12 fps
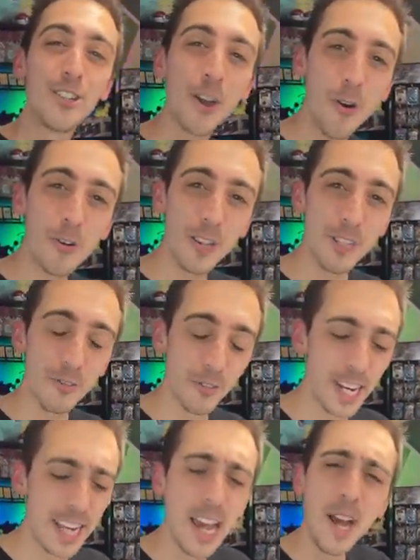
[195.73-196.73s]
totally
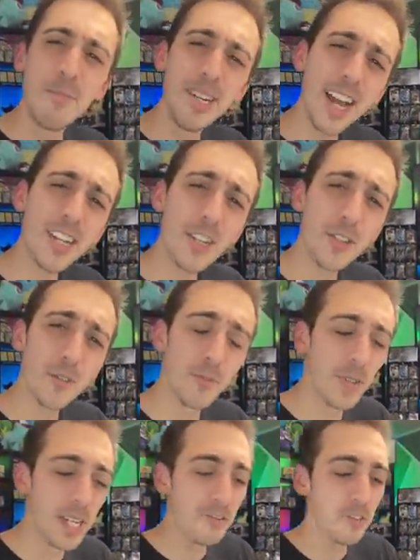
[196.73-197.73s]
free. But not just for
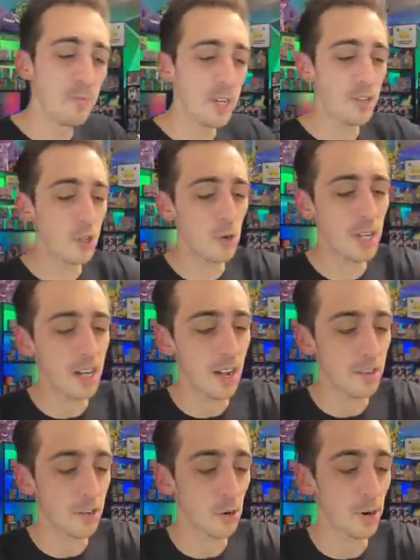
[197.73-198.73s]
me, if you've been enjoying
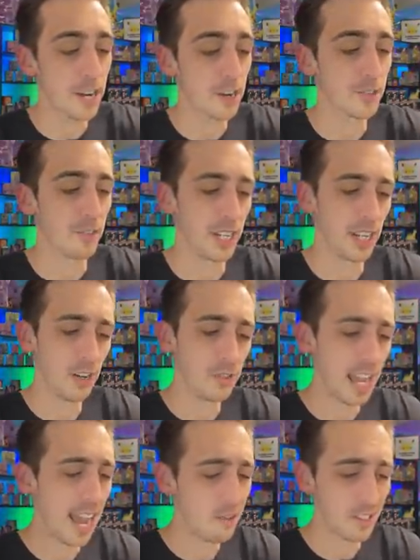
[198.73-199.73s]
other creators'
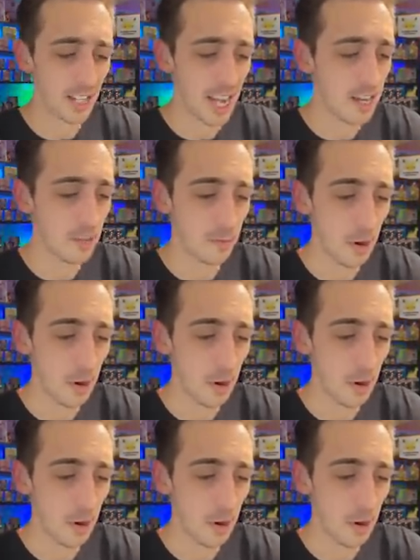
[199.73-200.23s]
videos outside of the